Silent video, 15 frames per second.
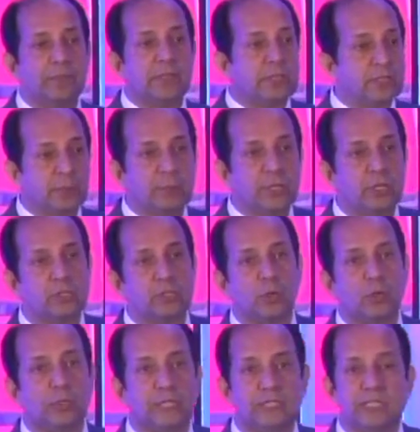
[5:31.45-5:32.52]
some years
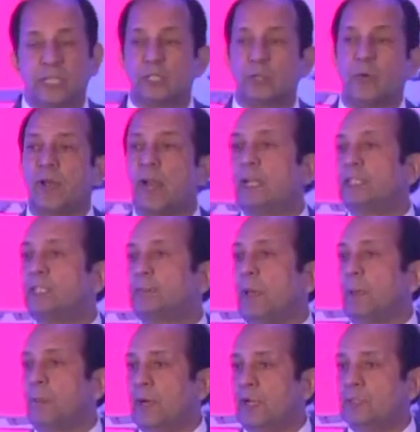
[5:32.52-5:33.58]
ago they said, Swaraj is my
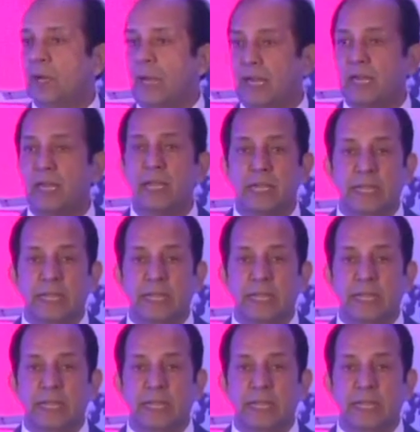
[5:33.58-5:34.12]
birthright.